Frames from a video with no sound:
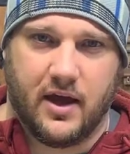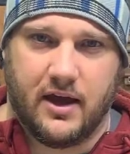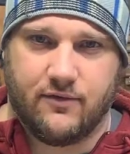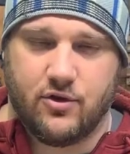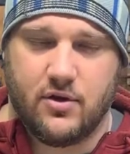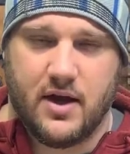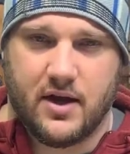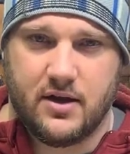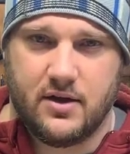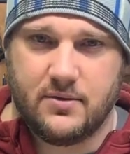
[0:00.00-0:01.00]
If you're not
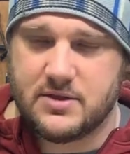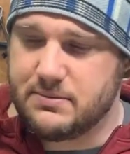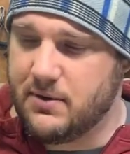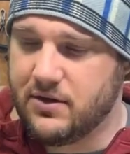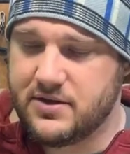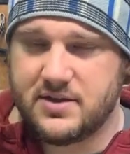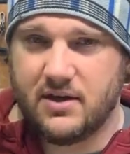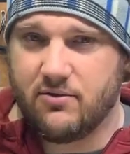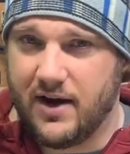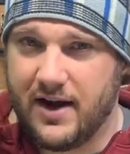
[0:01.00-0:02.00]
gonna smell this
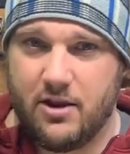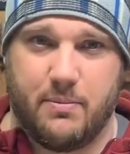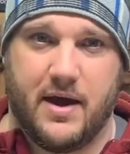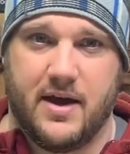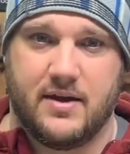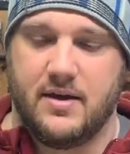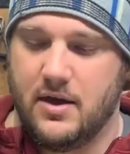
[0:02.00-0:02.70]
thing right out of the bag,